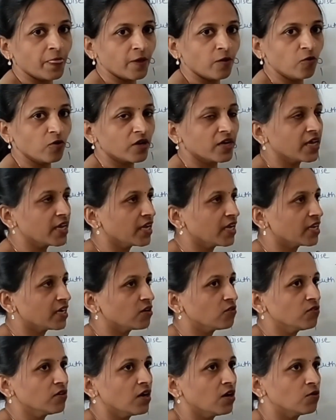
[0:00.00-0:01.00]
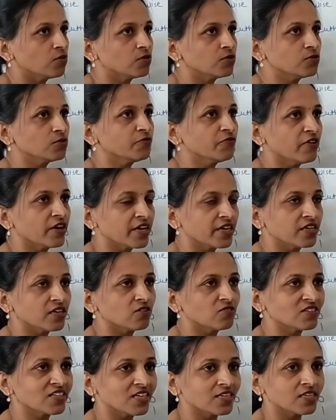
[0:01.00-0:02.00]
Okay, now how to find
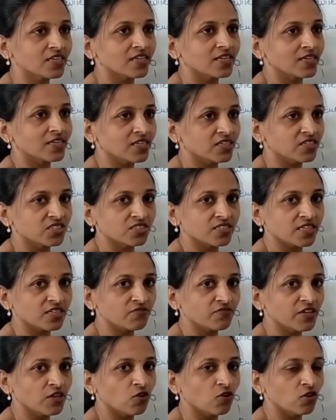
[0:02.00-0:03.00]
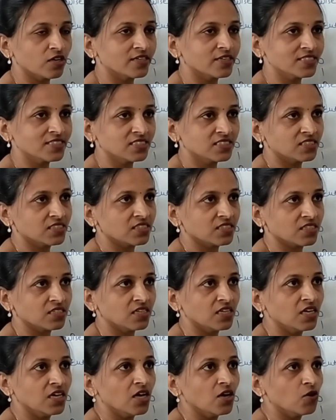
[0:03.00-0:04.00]
out that range, that we have already seen.
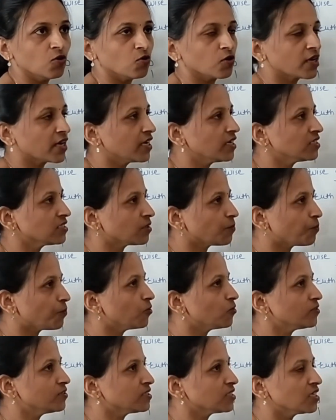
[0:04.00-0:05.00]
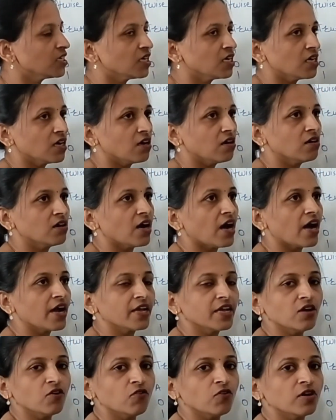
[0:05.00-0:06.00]
Okay, suppose uh, I
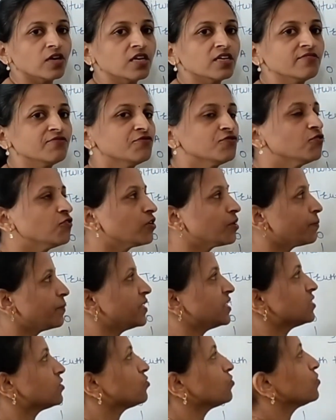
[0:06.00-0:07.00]
have only four bits to